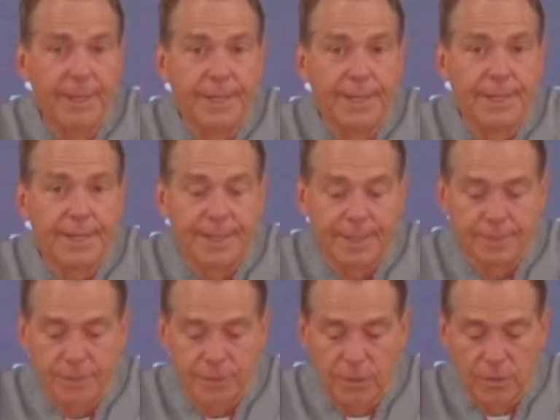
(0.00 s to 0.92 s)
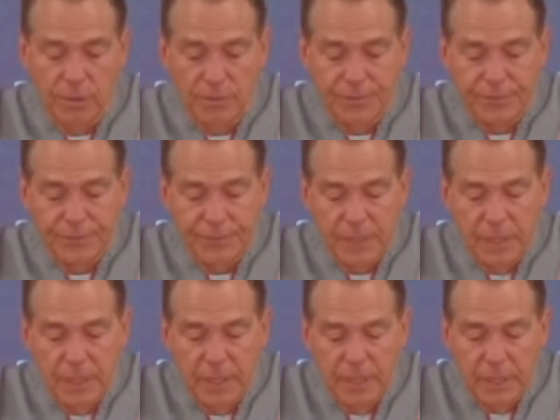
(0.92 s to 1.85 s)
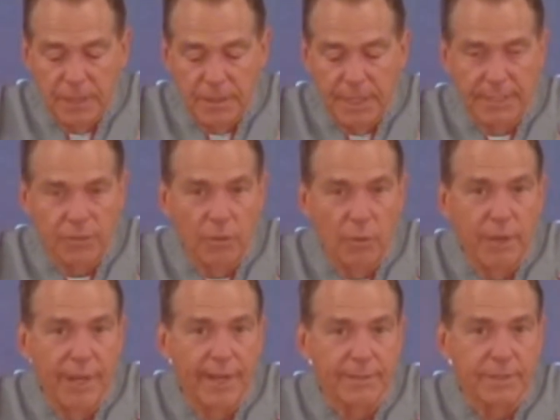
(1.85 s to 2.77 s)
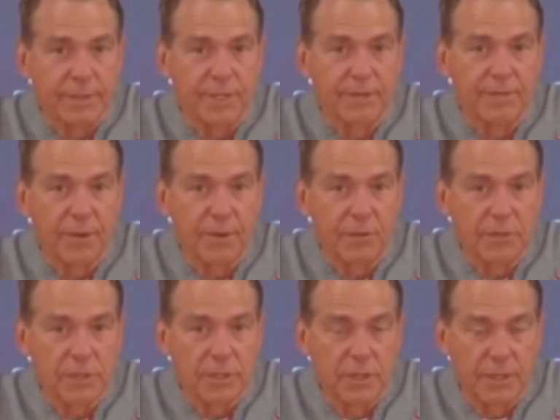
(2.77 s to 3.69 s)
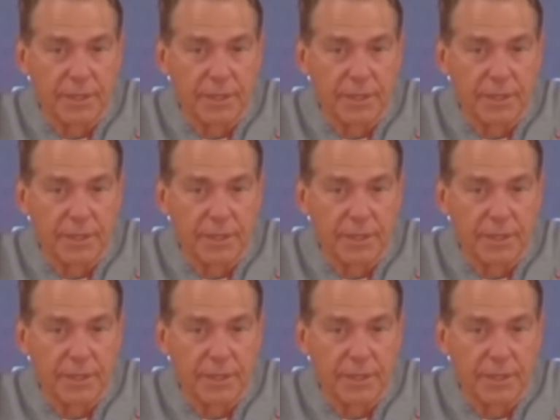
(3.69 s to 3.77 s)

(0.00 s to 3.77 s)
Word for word: Um, so that's what we have to stay focused on.